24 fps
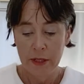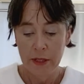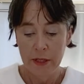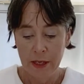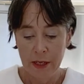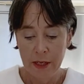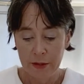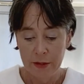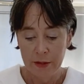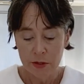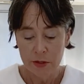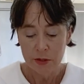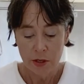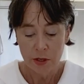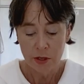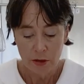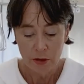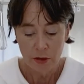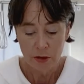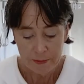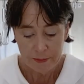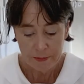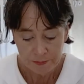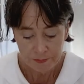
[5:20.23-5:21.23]
Now this
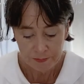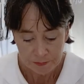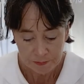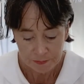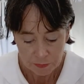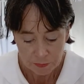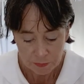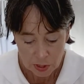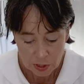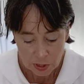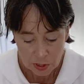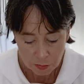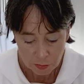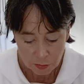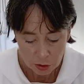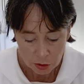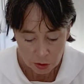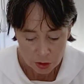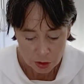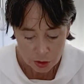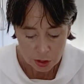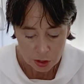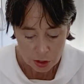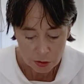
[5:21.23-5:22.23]
time I'm
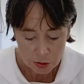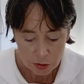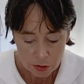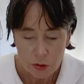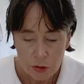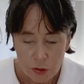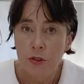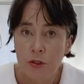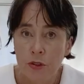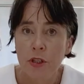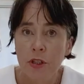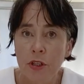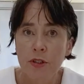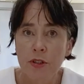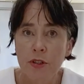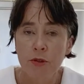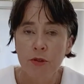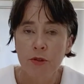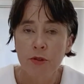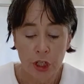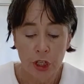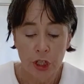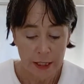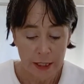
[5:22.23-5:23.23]
going to use some
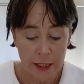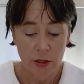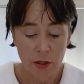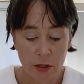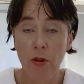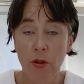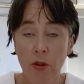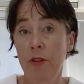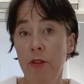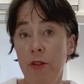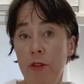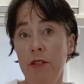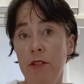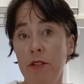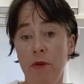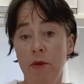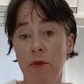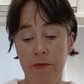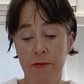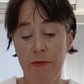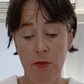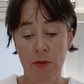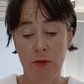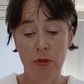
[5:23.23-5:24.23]
cheesecloth as my
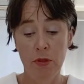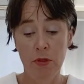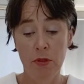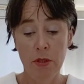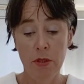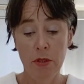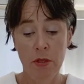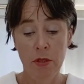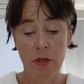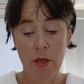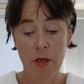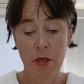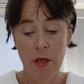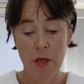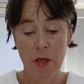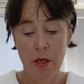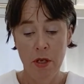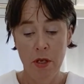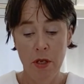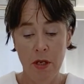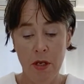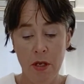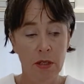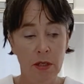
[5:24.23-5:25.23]
filter.
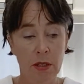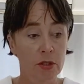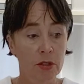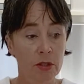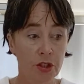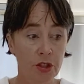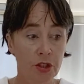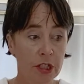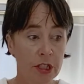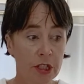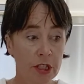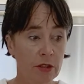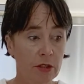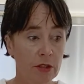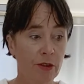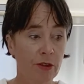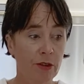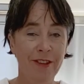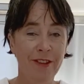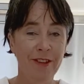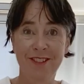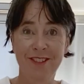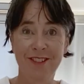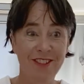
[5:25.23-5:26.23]

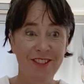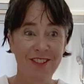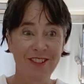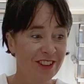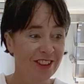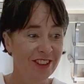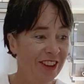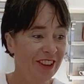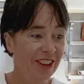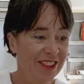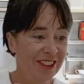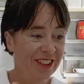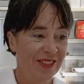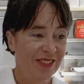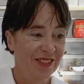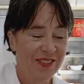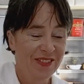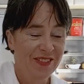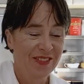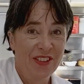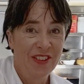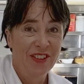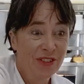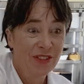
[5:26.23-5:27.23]
Cheesecloth is designed
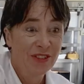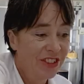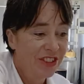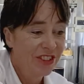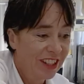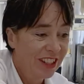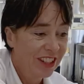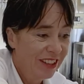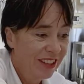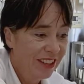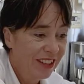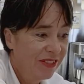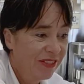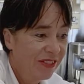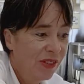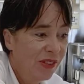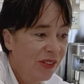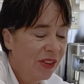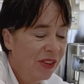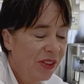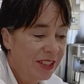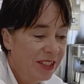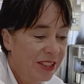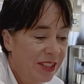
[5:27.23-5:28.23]
originally for